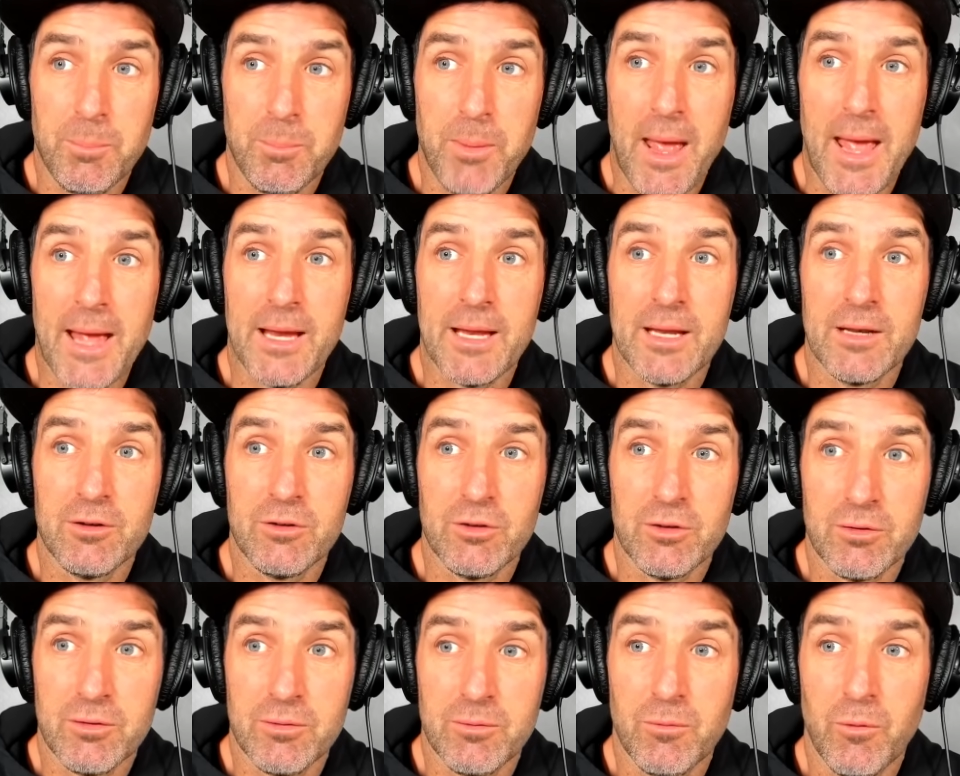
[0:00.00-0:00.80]
back and
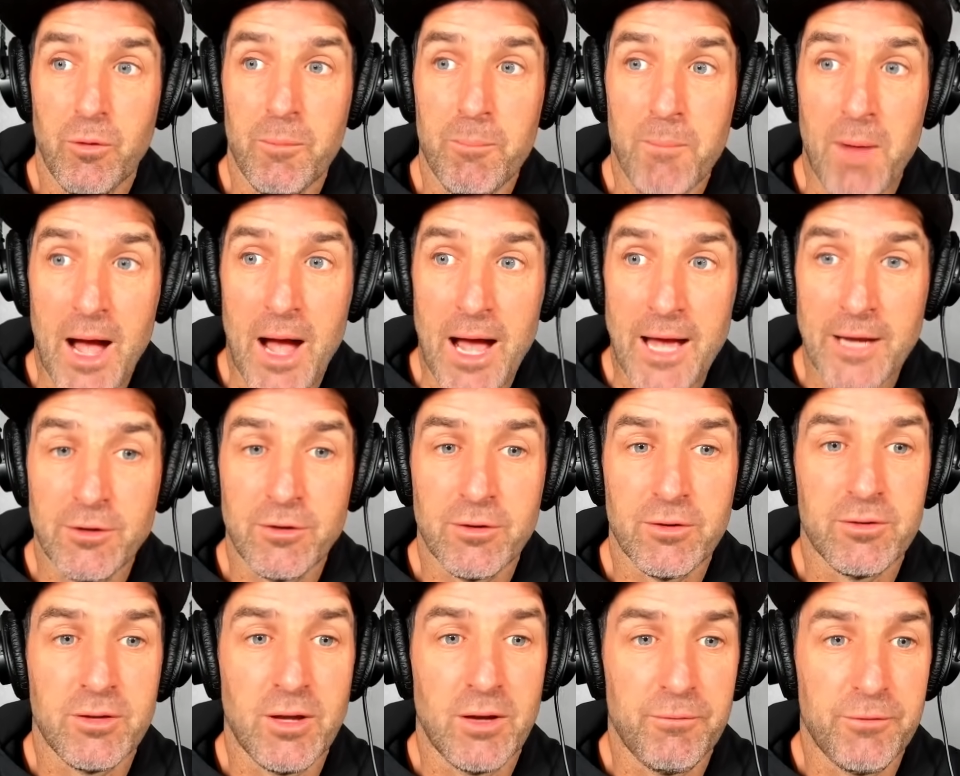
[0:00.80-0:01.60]
just remind
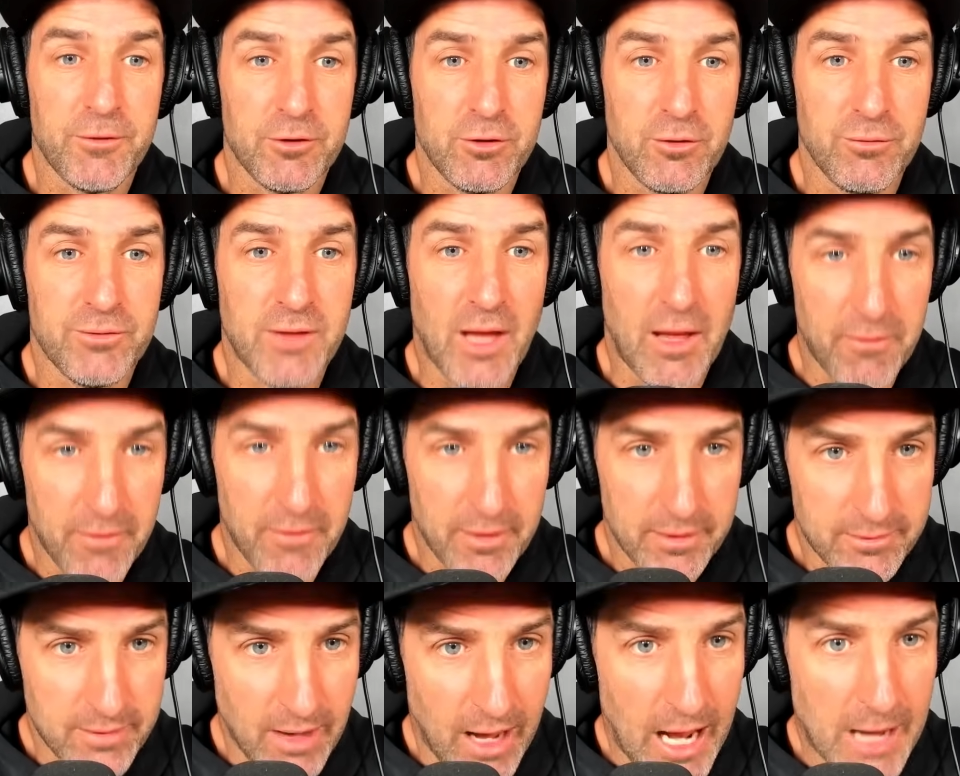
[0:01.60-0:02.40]
yourself that you've done
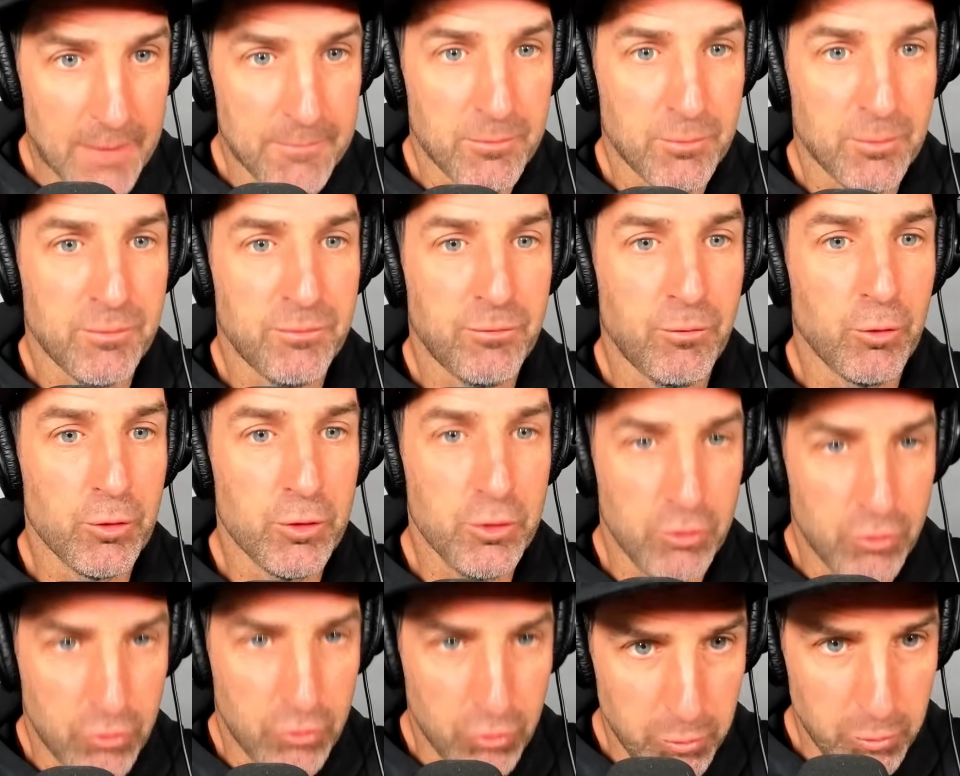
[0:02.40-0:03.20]
the times before
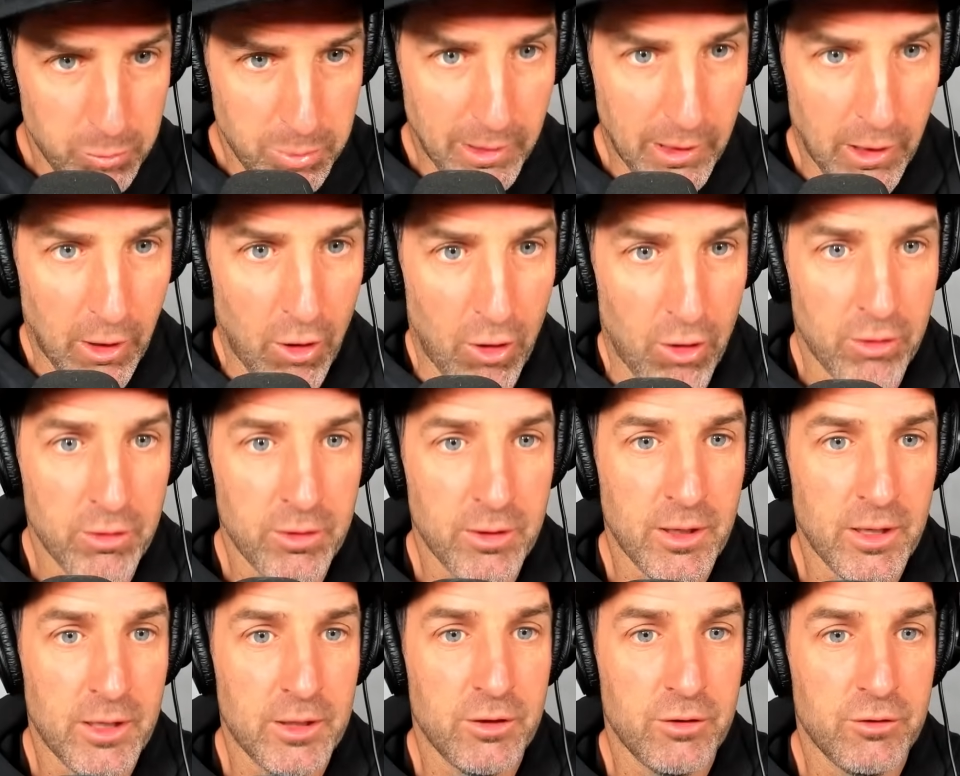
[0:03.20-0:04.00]
you do
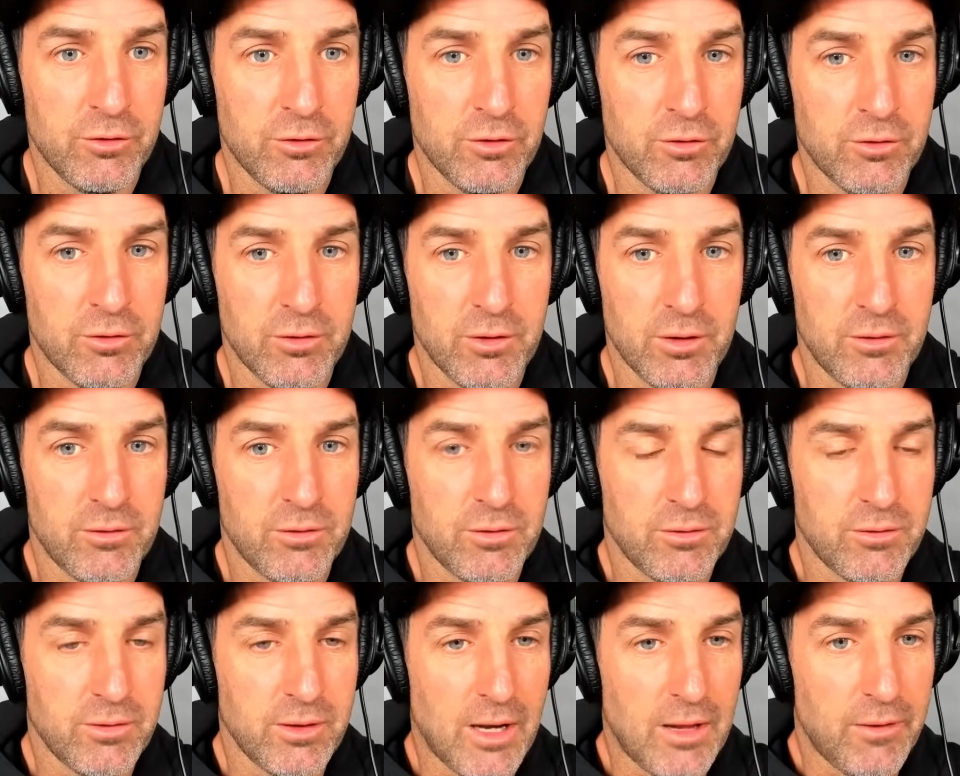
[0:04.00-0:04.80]
belong, and it's
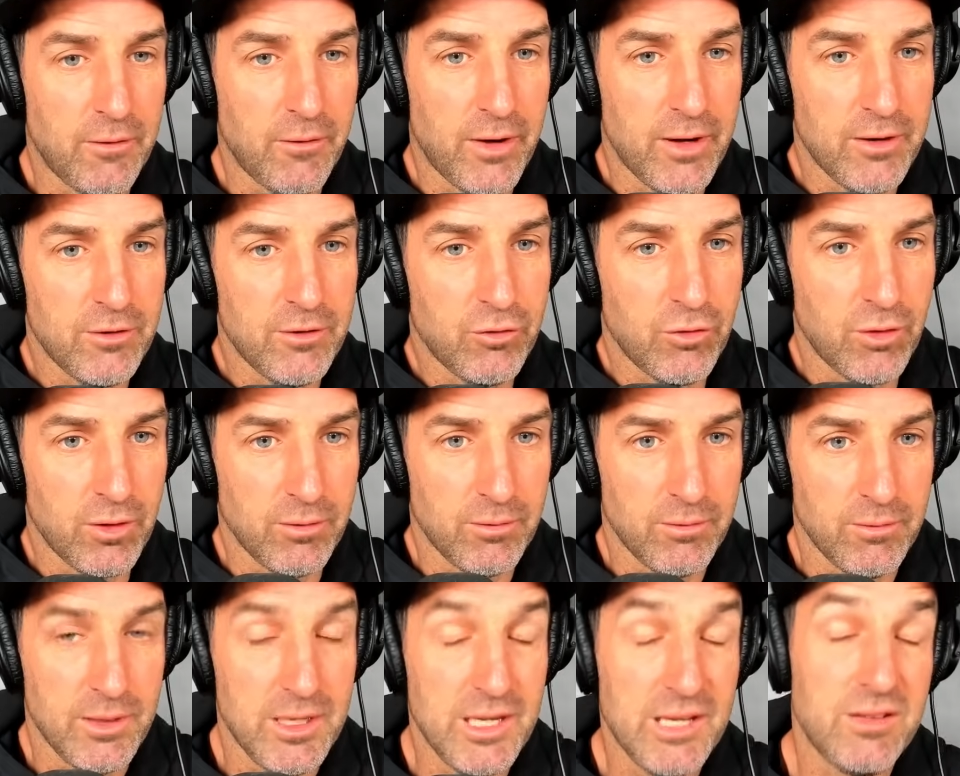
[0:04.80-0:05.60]
just another race
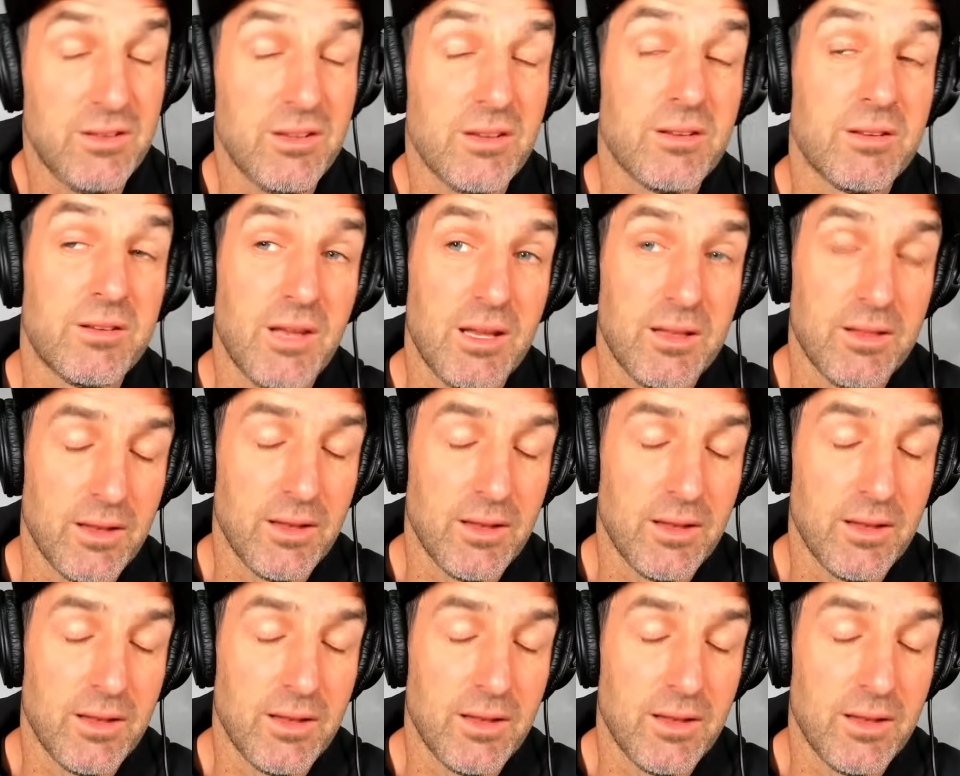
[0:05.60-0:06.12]
run. Easier said